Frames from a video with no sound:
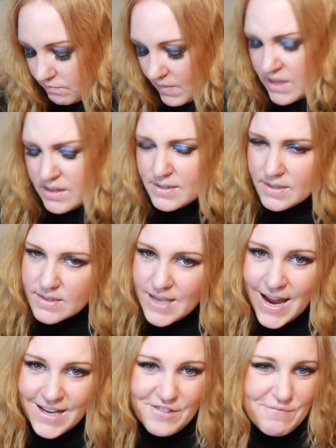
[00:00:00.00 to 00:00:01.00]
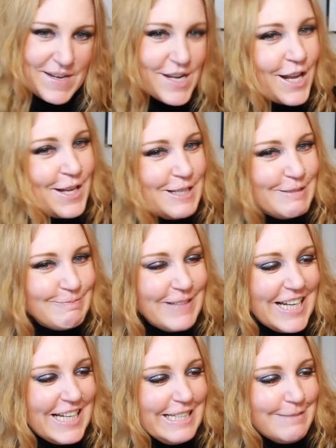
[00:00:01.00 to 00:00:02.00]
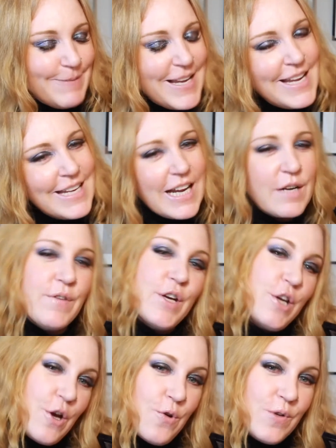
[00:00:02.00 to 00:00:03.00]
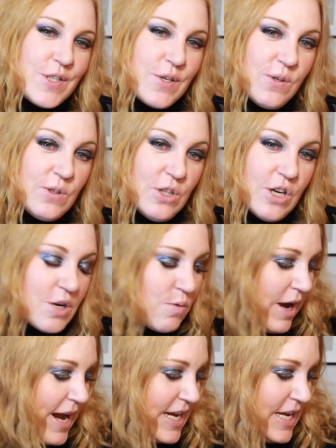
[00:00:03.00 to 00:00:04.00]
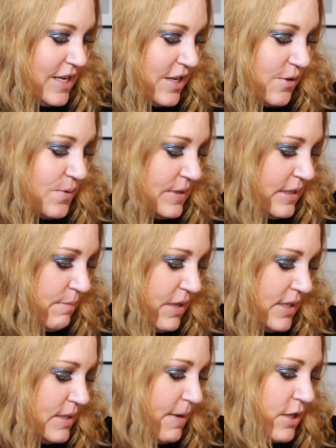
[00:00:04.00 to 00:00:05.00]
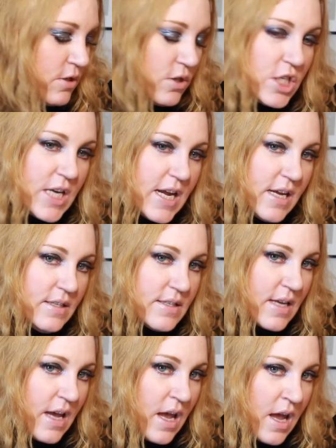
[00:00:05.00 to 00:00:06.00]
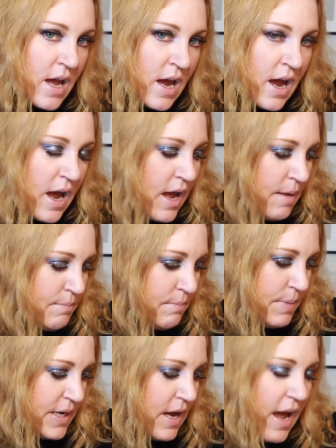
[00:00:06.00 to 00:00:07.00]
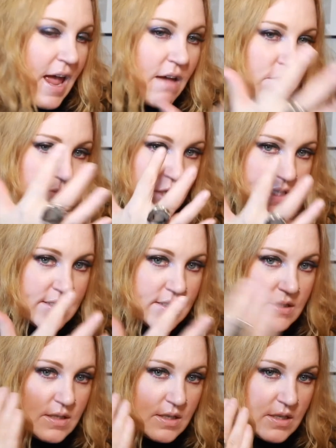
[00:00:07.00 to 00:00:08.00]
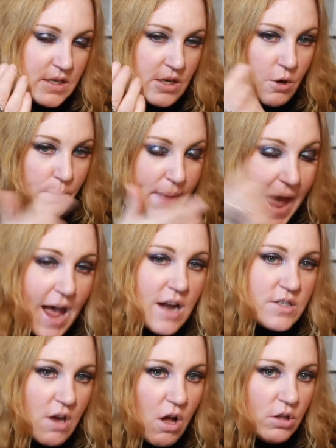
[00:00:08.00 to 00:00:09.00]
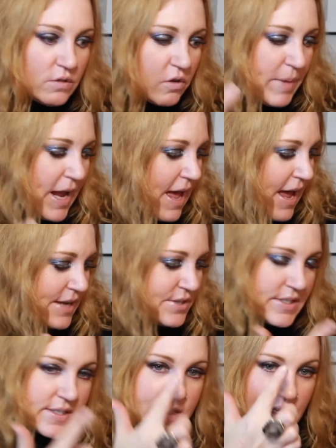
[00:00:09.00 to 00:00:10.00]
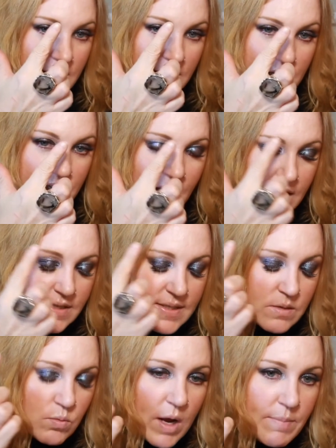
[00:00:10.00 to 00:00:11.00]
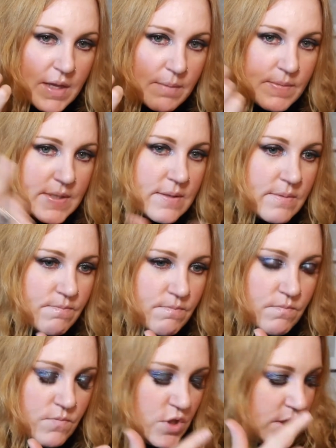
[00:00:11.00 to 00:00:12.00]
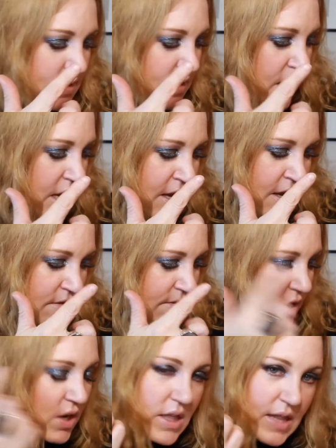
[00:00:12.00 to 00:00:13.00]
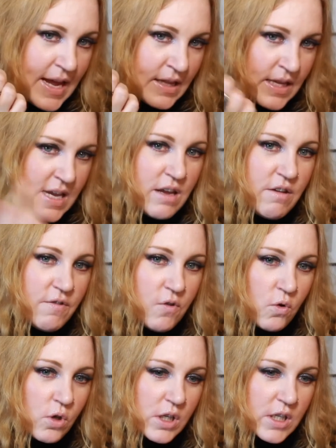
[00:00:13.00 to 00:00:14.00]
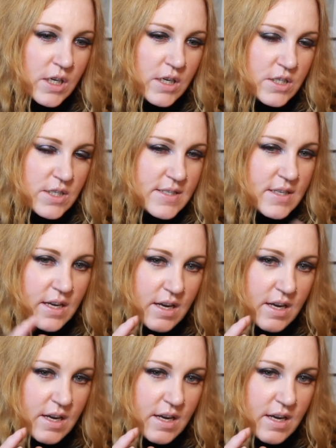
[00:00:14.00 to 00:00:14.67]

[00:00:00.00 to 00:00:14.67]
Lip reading: This has kind of become kind of a go-to look where I can use some of the special shades, but not have them just, you know, packed all over my eye, just to kind of swipe them just very lightly for just a